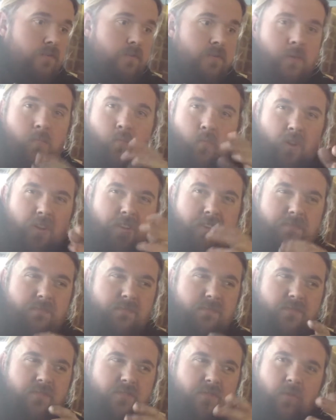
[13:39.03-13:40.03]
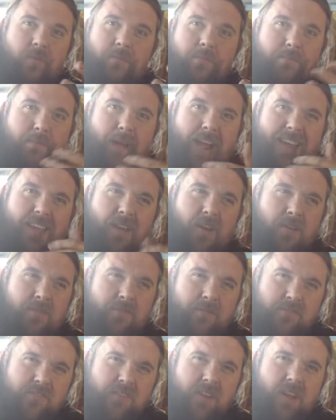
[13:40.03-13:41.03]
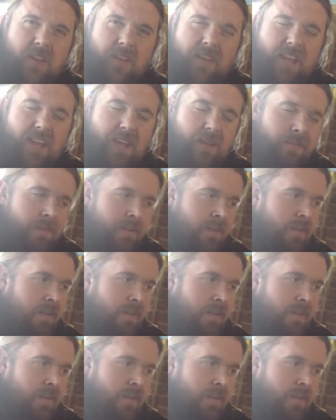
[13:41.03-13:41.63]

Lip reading: We didn't want to sort of back it off or slow it down